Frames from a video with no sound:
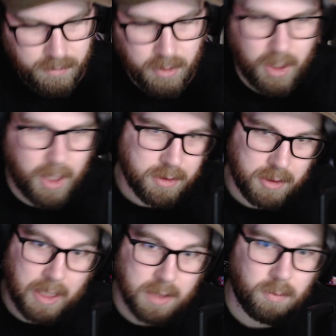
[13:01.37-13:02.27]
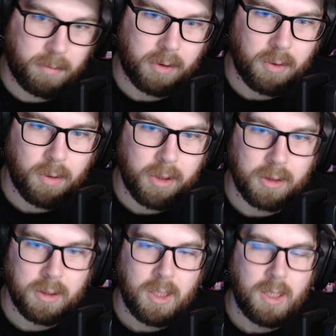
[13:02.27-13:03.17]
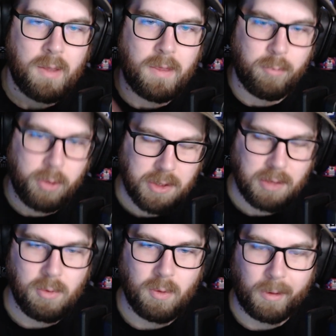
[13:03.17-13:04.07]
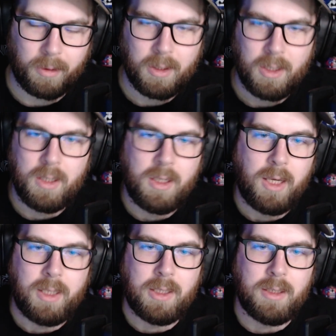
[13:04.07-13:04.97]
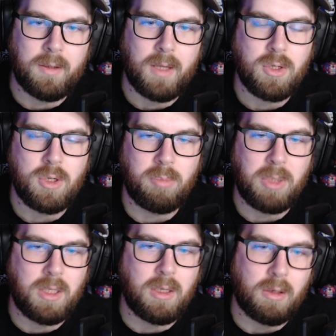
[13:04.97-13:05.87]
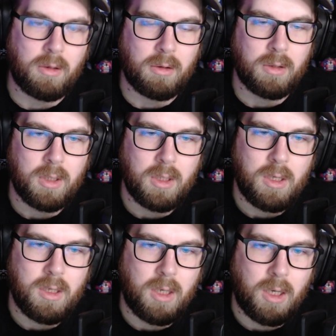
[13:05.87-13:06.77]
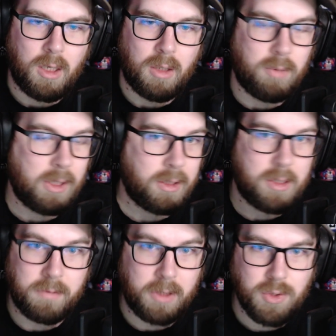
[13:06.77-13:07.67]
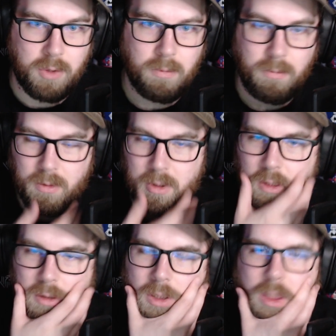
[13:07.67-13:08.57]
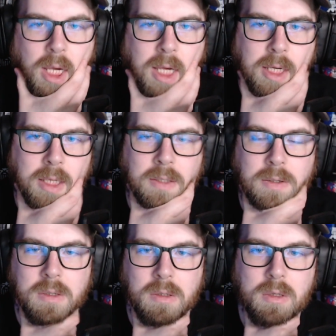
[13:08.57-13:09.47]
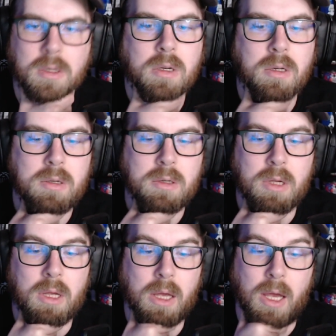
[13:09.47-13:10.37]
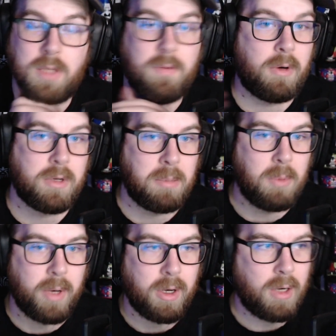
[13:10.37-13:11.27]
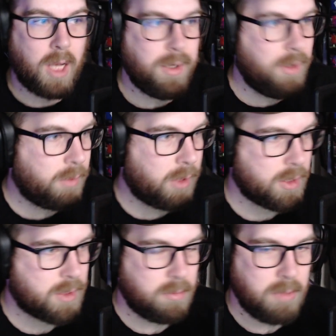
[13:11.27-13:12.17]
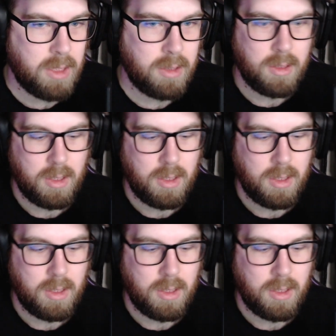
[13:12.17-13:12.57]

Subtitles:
They're as we're recording, they're printing more, and they should be here relatively soon. And as far as I'm aware, at no cost to me.